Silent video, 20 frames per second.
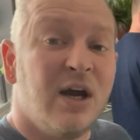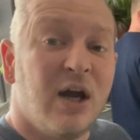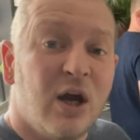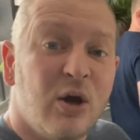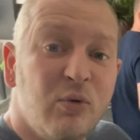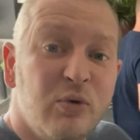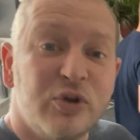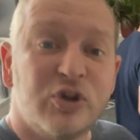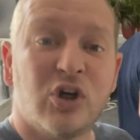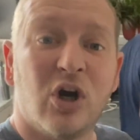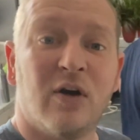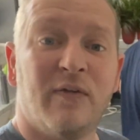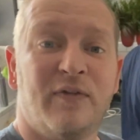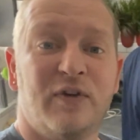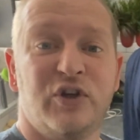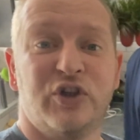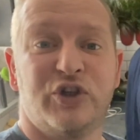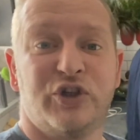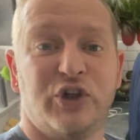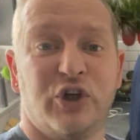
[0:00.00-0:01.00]
He was
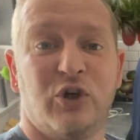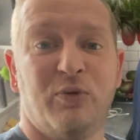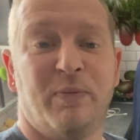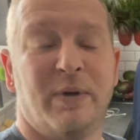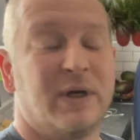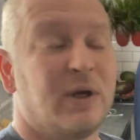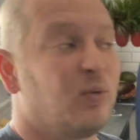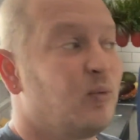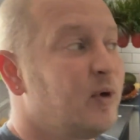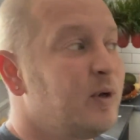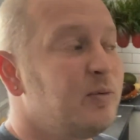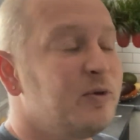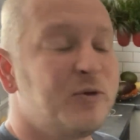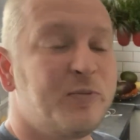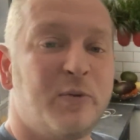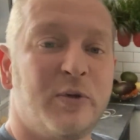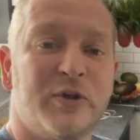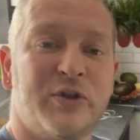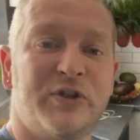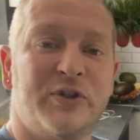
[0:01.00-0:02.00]
coughing stupid. We were
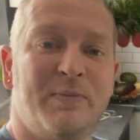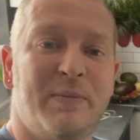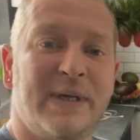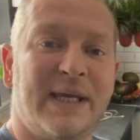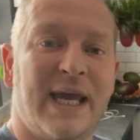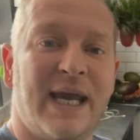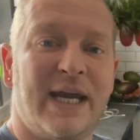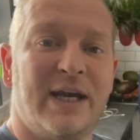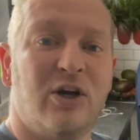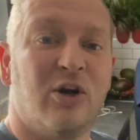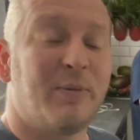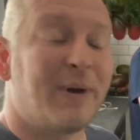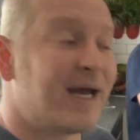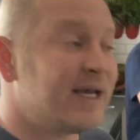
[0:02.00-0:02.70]
supposed to be getting up